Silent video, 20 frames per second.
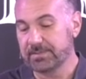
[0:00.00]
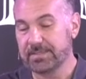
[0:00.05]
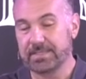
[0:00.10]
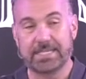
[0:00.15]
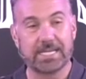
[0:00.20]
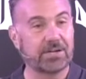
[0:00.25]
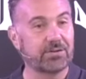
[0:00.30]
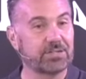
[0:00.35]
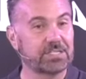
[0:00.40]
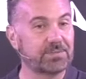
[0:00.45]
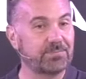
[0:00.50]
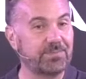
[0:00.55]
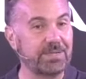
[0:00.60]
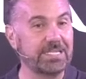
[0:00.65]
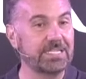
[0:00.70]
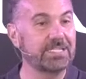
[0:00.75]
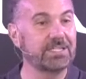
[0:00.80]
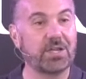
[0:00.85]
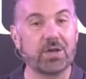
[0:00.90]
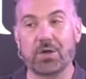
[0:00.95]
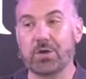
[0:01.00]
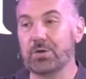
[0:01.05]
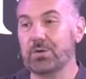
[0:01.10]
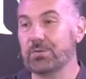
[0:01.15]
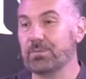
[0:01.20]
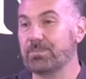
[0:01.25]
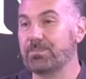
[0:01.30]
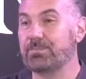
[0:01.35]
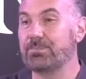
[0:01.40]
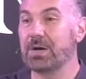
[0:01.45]
there has been
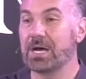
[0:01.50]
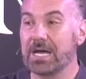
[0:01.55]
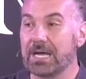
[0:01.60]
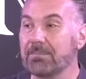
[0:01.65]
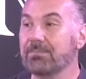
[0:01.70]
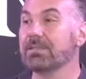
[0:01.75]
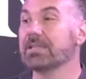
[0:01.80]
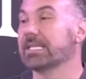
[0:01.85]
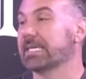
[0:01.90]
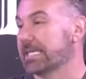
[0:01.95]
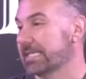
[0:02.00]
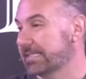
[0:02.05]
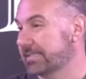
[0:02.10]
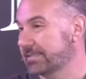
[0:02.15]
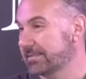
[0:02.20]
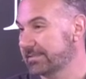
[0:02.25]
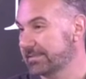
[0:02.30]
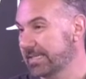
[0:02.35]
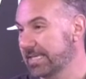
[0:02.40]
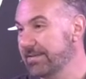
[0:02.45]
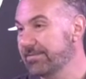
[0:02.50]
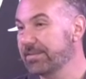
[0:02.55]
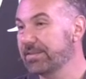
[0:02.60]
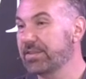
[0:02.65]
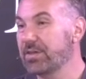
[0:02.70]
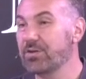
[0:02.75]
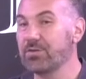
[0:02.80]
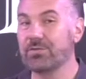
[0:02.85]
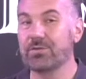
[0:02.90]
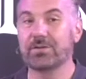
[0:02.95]
no public, even
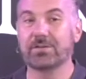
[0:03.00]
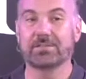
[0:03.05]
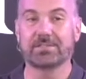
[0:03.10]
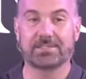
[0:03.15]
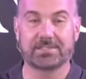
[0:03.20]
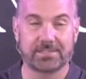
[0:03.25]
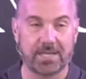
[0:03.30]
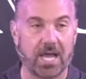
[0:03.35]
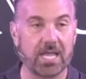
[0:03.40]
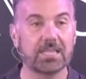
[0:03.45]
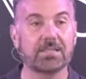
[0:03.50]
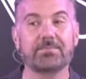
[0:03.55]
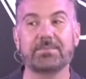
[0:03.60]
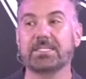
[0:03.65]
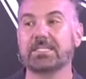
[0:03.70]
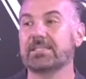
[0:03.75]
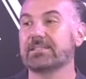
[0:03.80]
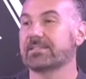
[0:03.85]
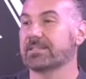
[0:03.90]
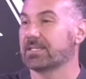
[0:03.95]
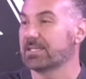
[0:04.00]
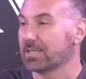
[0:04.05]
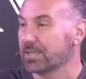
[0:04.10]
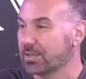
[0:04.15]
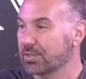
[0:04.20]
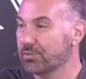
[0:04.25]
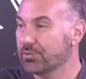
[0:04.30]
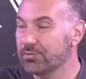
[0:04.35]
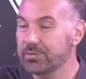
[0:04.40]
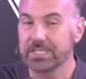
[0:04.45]
though Solomon is
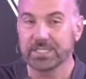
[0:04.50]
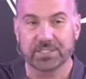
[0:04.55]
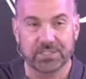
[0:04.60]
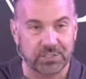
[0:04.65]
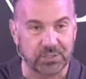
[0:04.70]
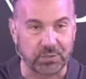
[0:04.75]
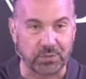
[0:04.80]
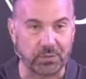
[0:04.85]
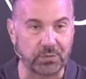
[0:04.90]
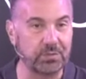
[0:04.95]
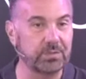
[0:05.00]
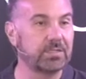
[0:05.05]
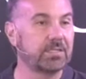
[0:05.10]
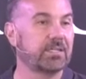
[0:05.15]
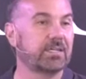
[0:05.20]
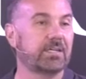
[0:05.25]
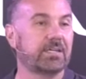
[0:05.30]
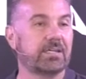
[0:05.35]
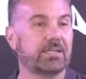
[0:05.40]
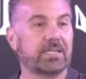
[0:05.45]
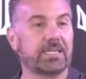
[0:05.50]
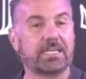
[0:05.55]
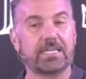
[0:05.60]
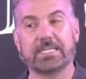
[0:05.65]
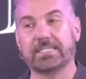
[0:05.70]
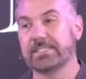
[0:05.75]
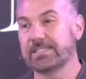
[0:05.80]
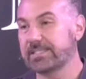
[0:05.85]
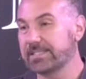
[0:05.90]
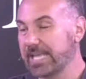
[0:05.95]
alluded to
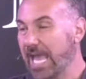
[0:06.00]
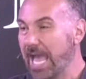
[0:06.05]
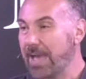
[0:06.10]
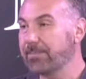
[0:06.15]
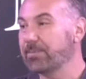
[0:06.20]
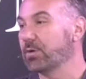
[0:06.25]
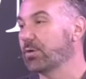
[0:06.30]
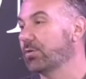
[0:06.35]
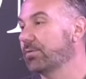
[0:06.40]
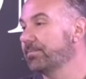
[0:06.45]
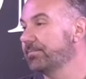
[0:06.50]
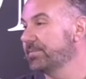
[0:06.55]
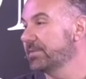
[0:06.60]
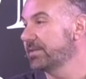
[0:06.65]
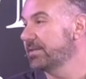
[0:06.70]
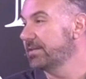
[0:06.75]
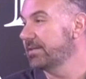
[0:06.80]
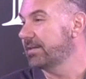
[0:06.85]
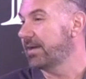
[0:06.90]
in Samuel,